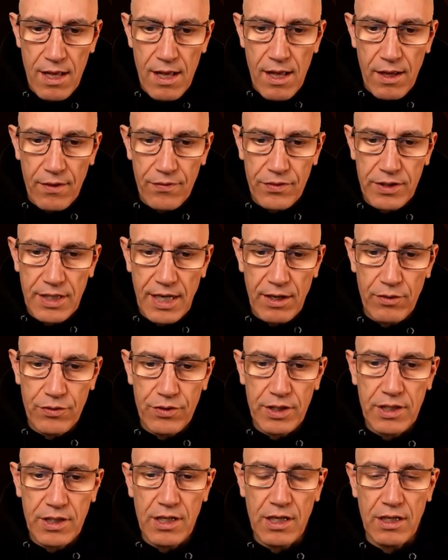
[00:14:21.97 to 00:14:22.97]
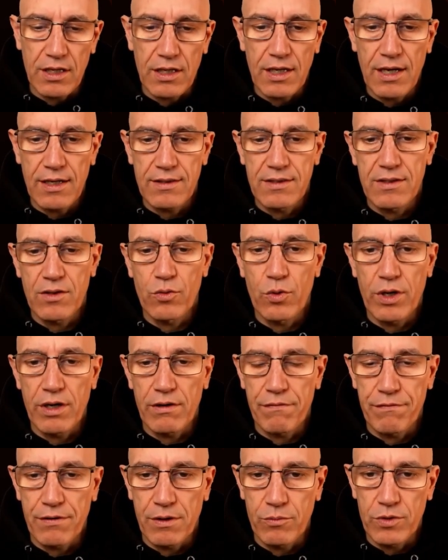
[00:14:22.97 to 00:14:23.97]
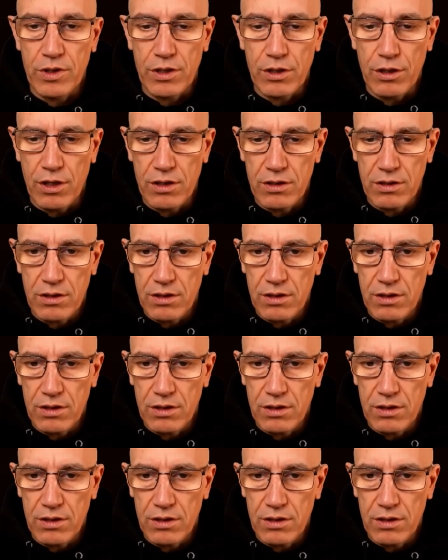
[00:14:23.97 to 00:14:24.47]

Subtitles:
Now the king gets away from the corner.